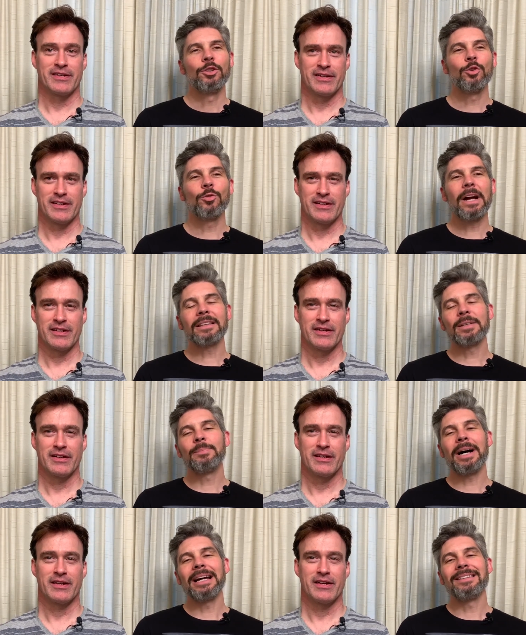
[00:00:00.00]
Speaker 1: Directed
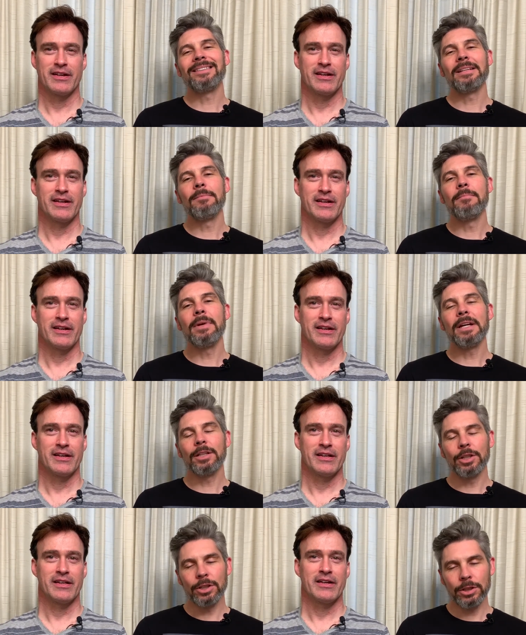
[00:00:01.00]
by Tim
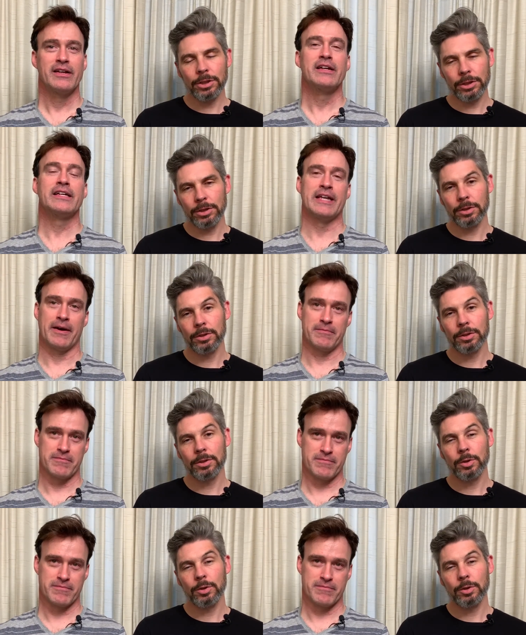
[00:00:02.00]
Miller. Yep.